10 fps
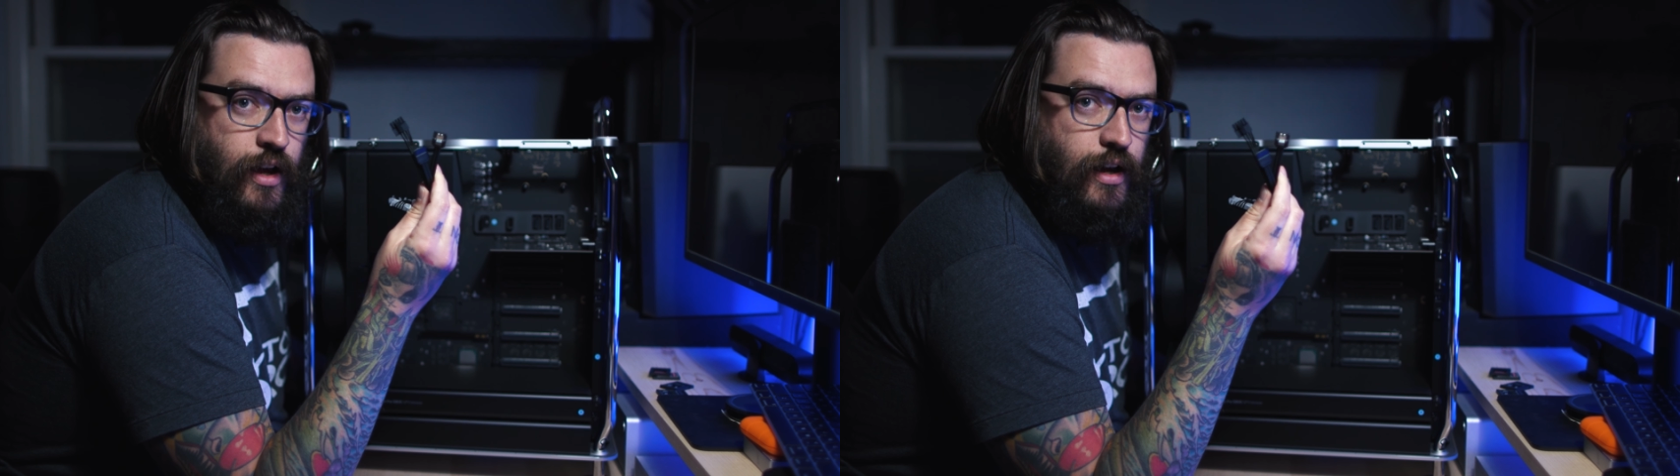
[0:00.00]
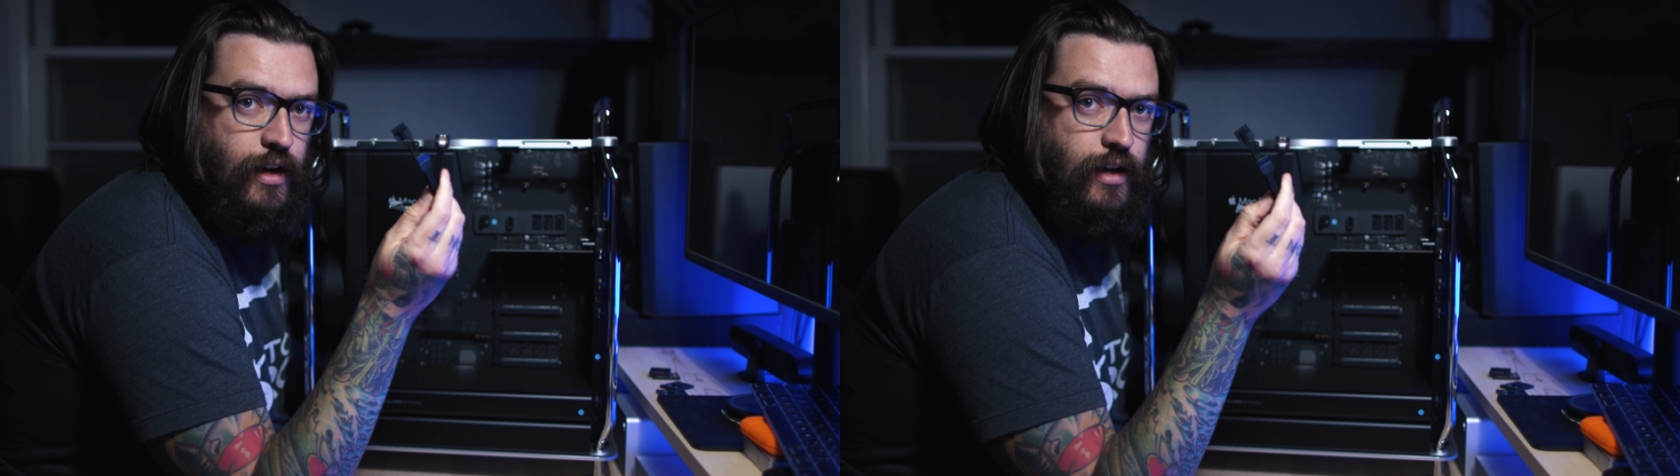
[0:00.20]

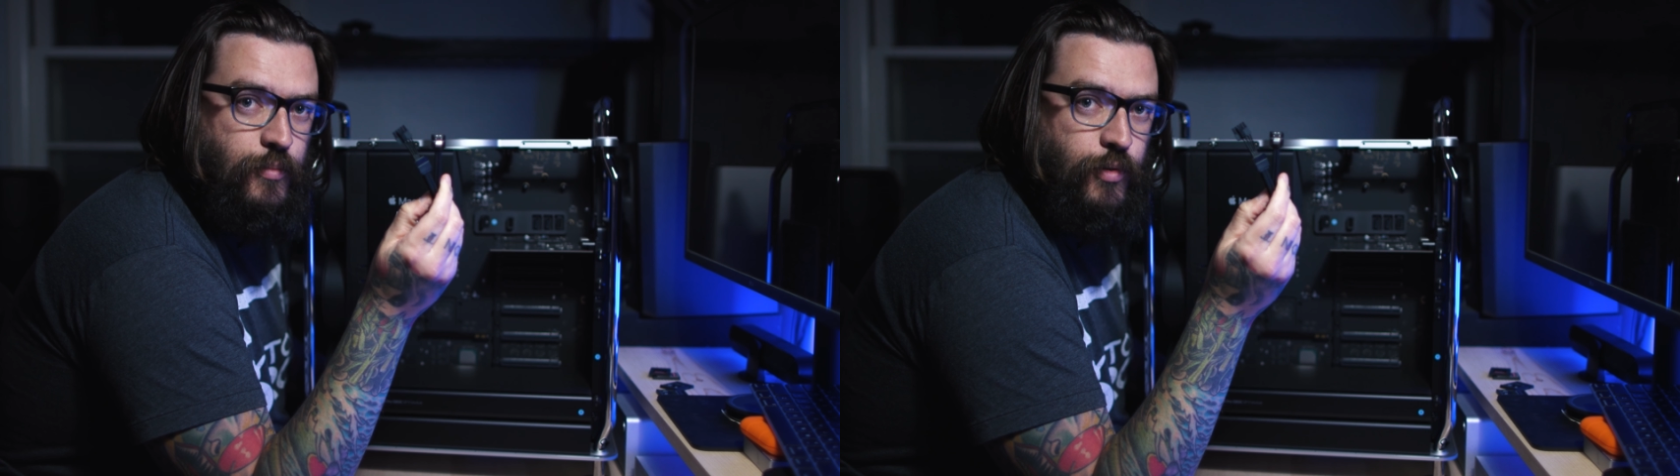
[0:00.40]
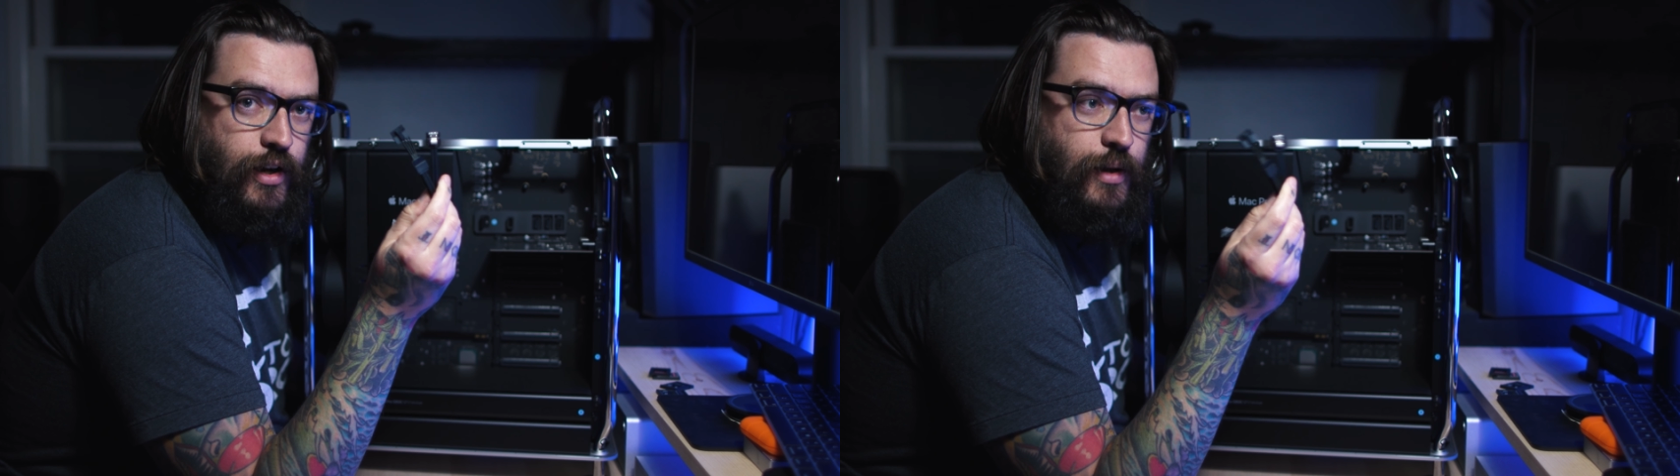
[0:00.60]

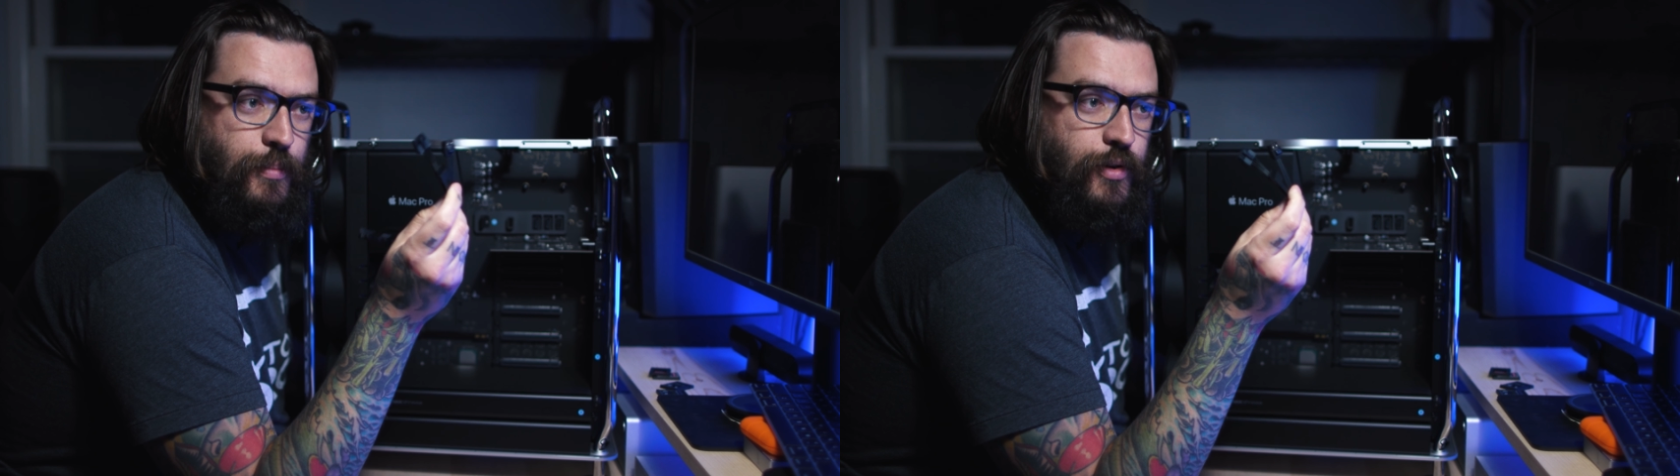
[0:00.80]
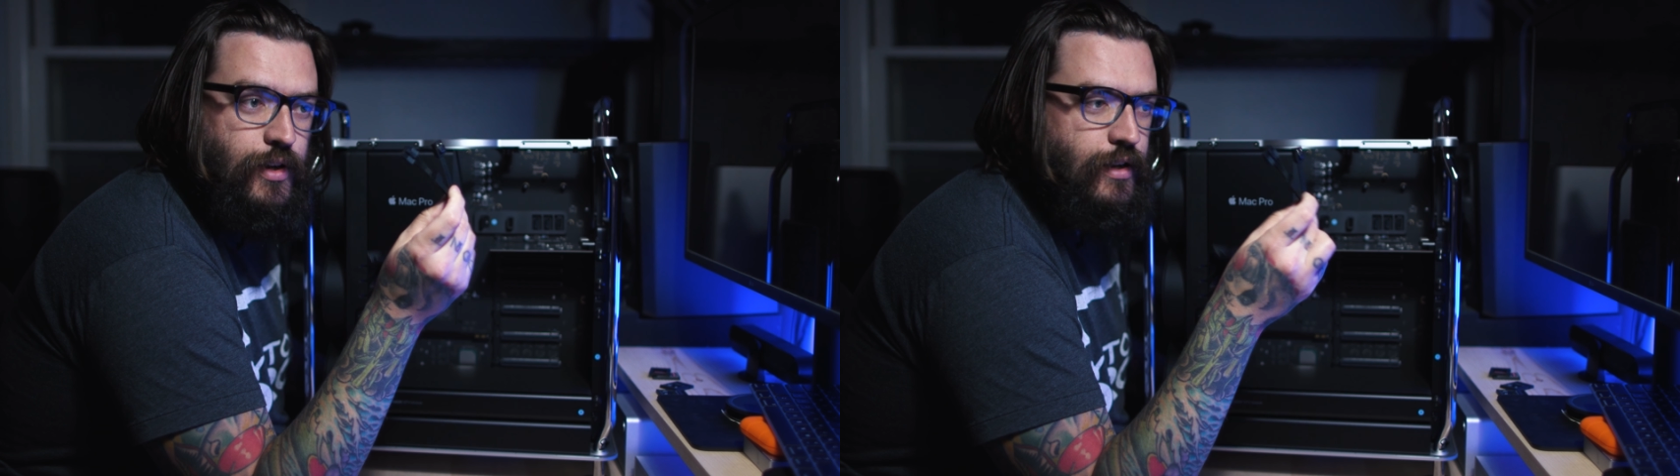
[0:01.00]
we're going to
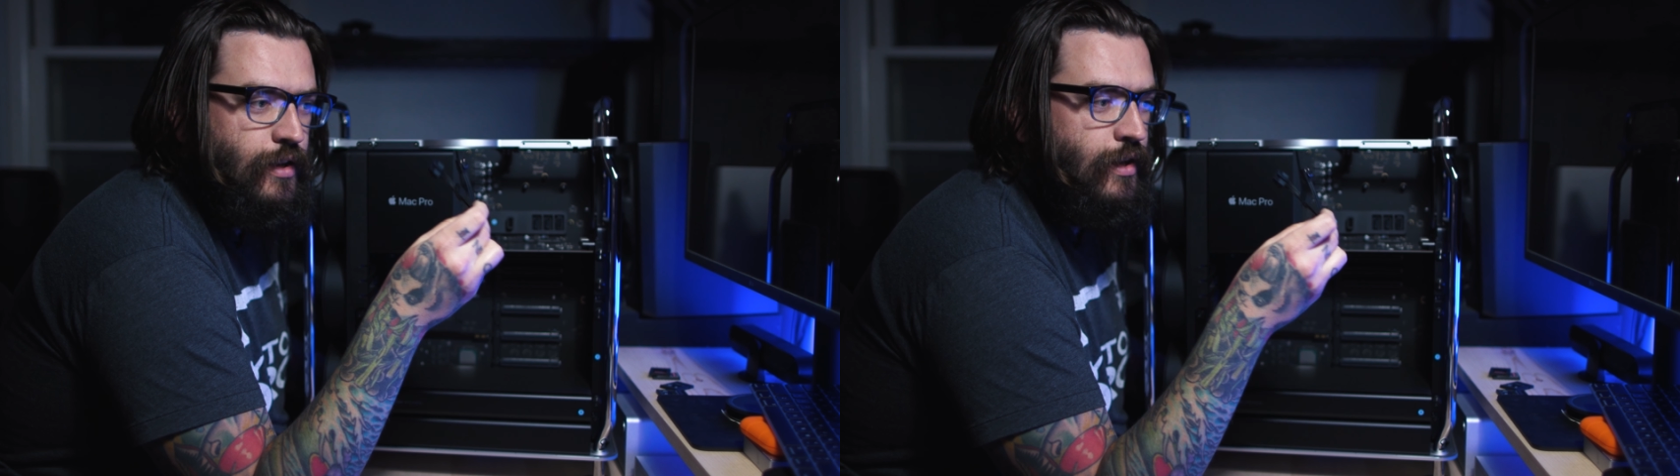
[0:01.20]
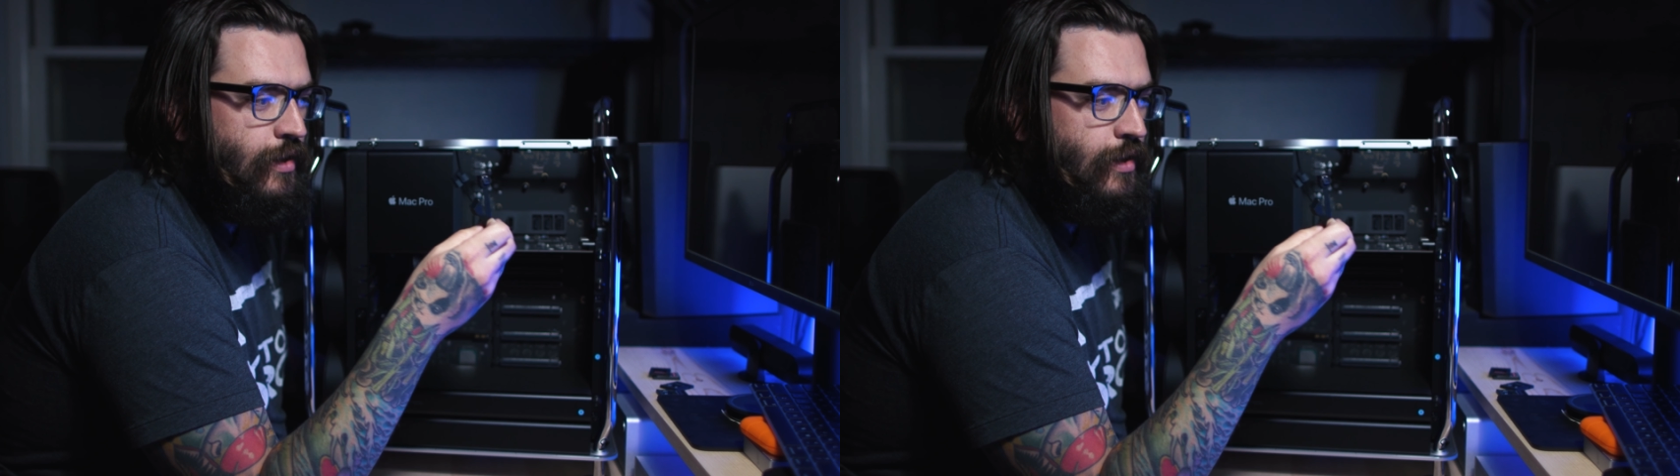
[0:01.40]
put